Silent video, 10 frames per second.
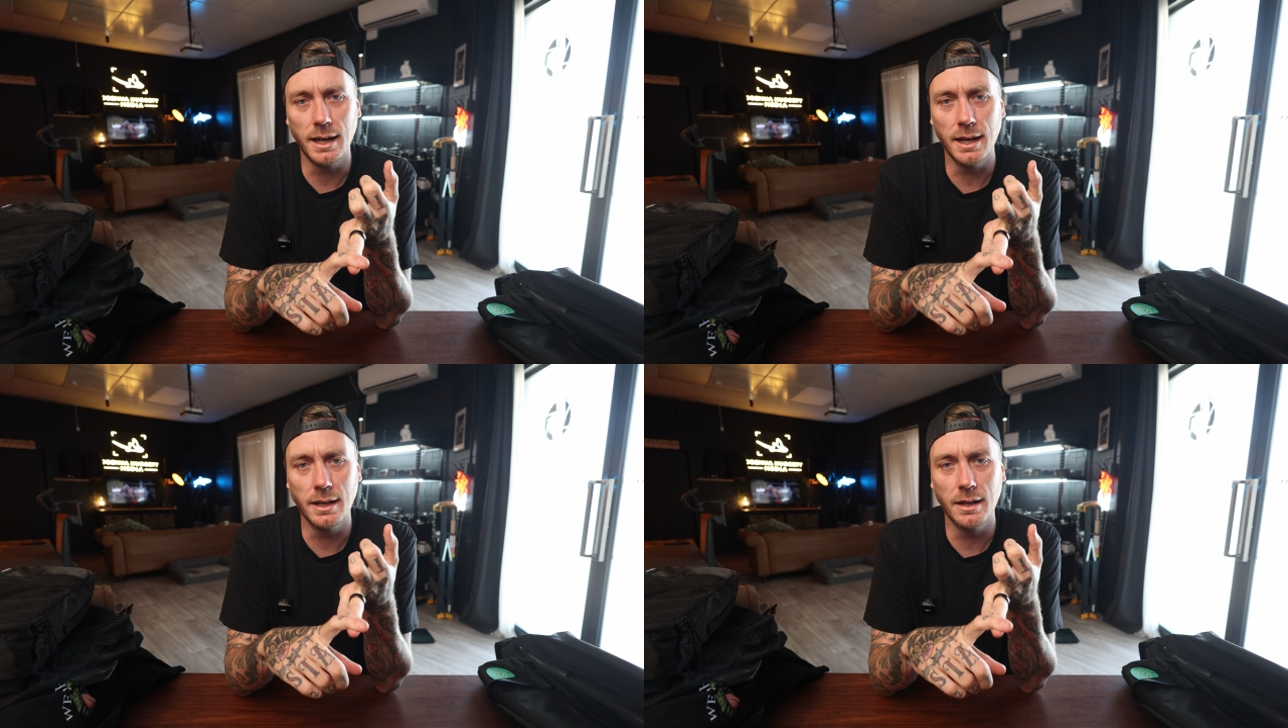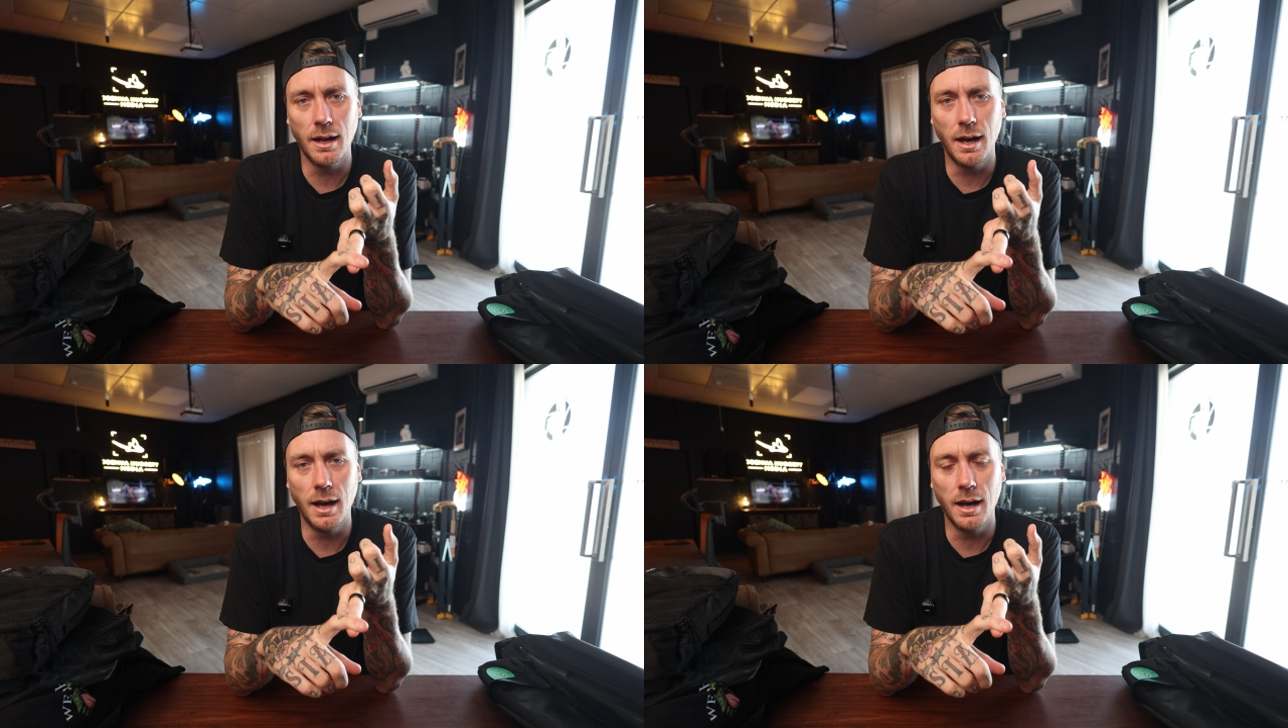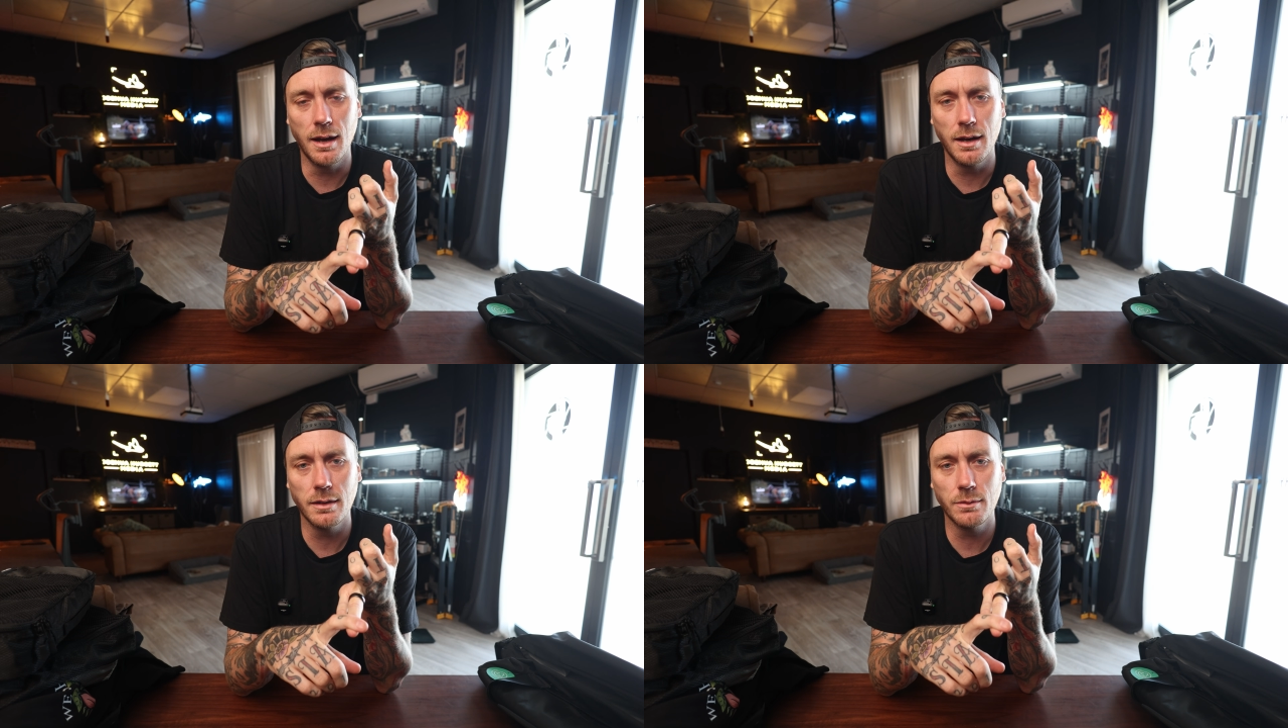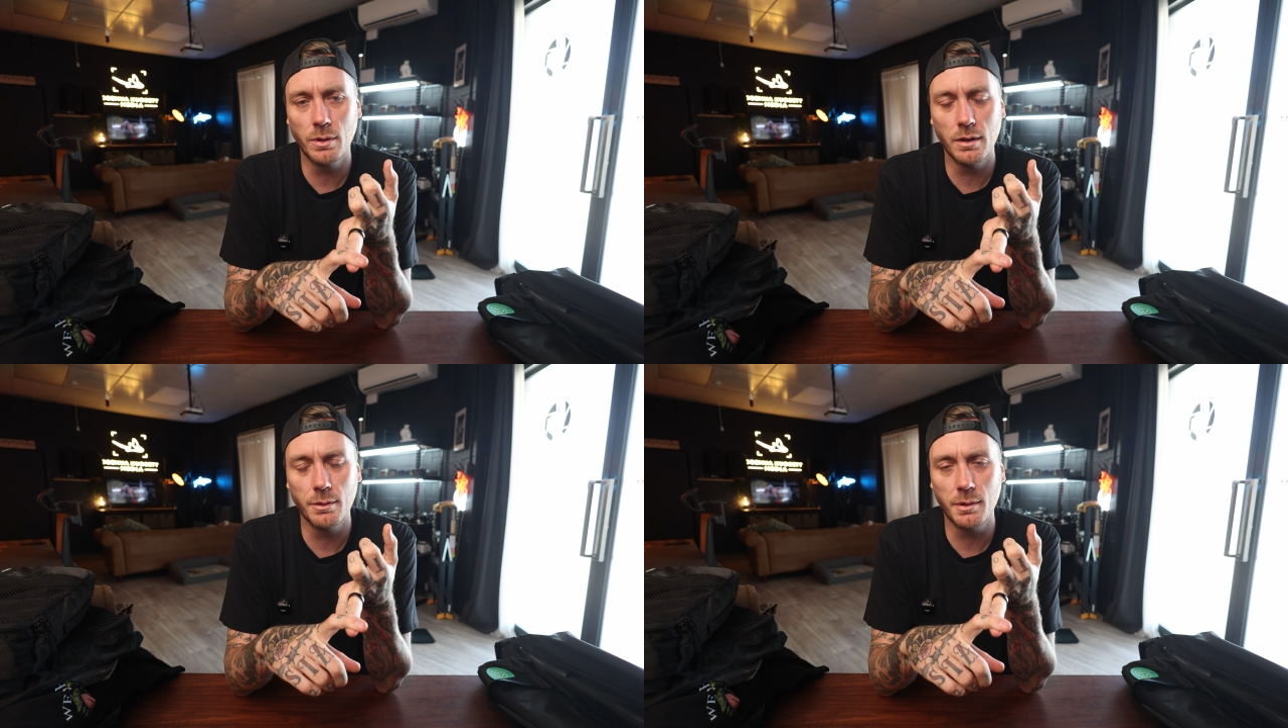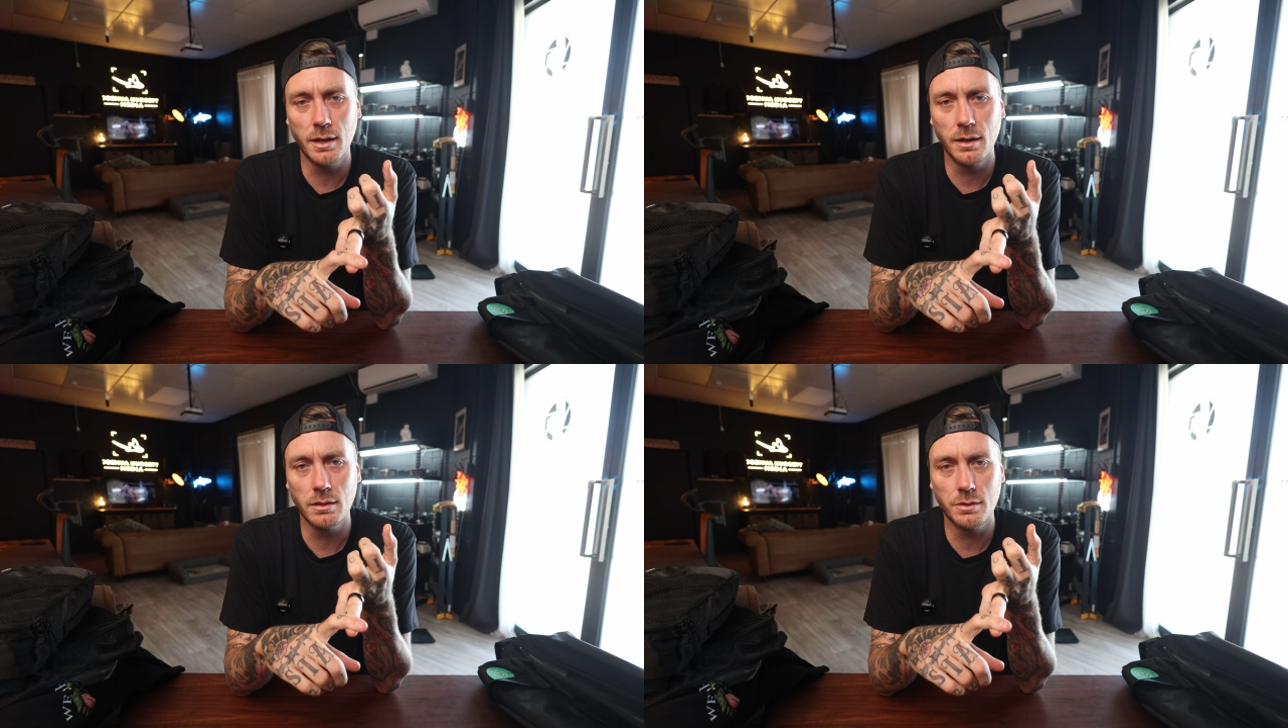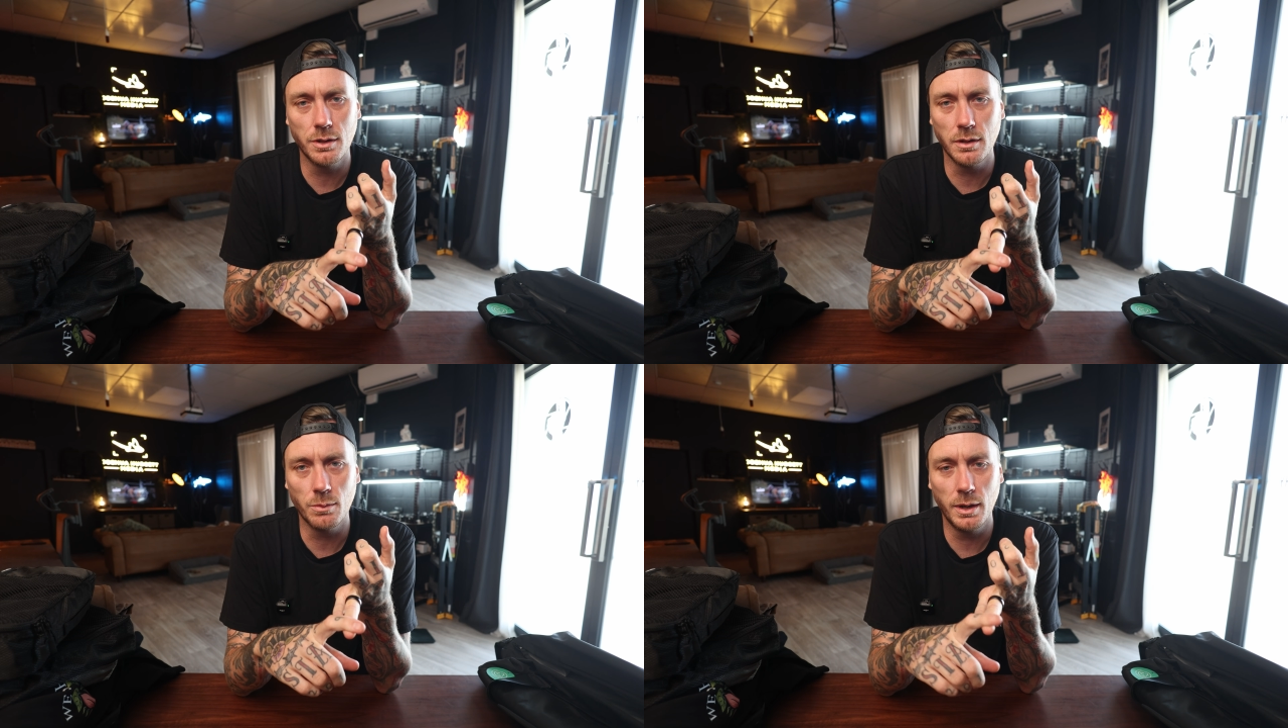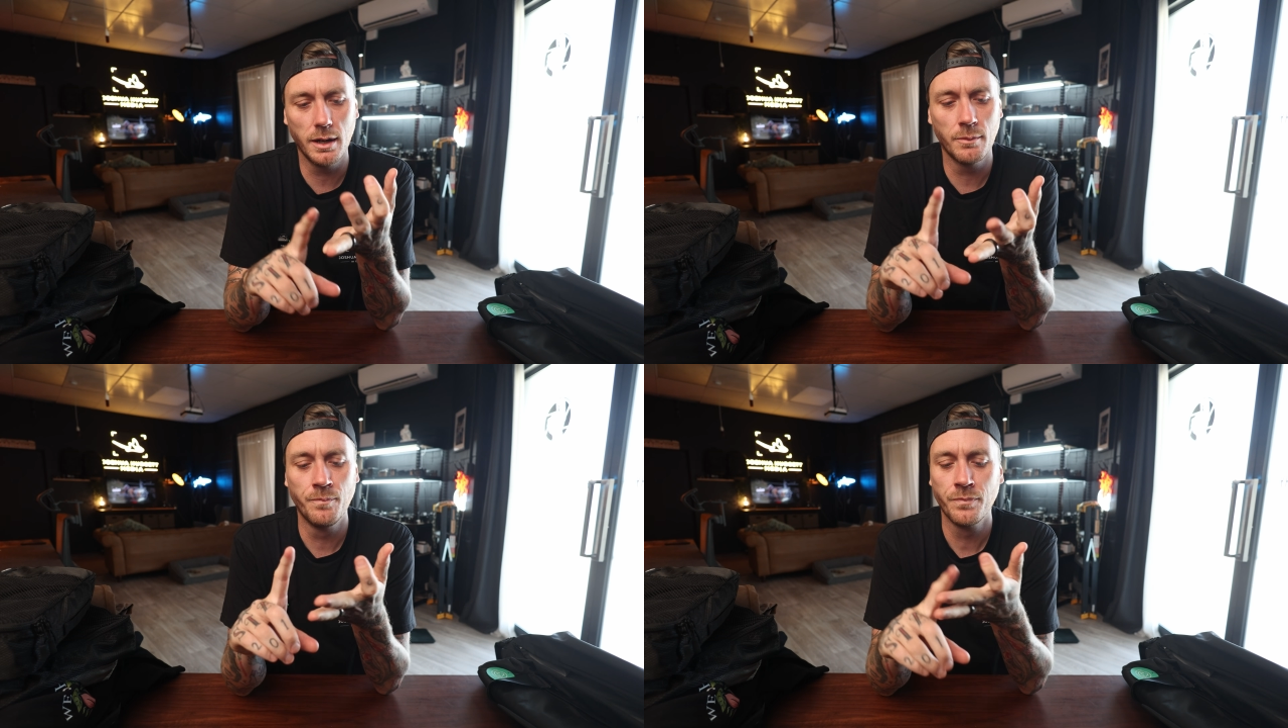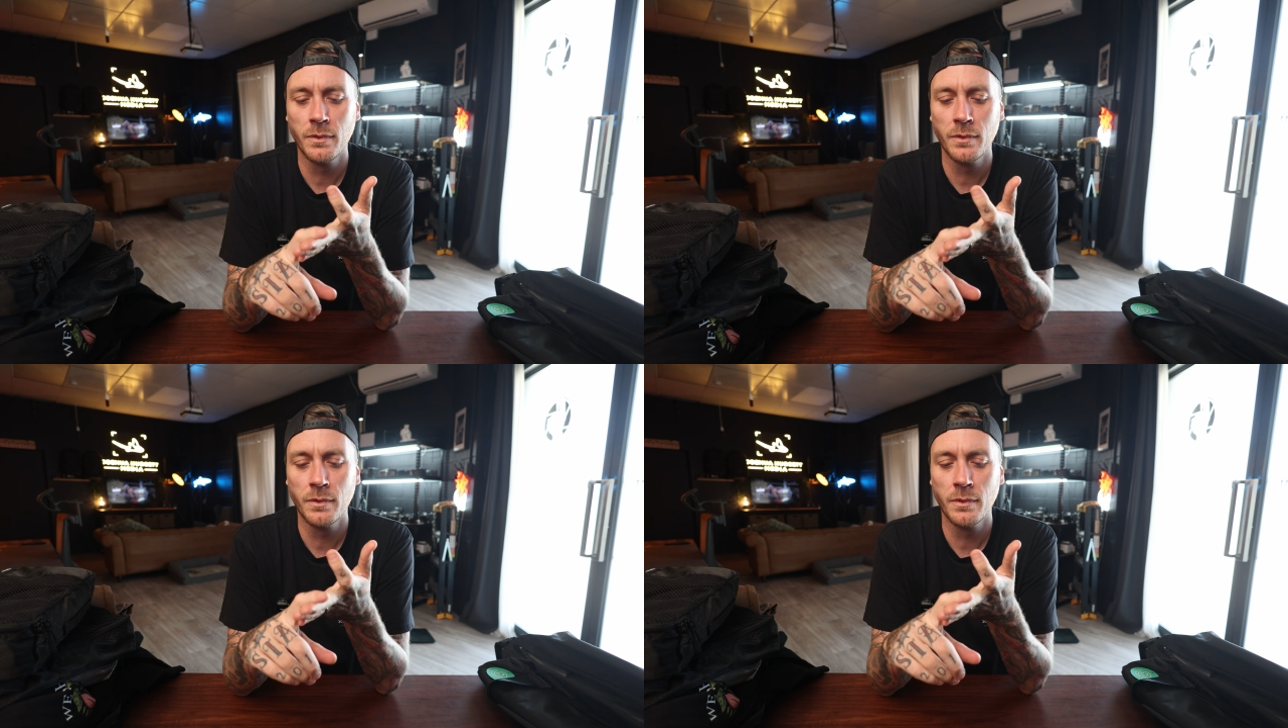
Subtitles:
in wherever I'm shooting the wedding.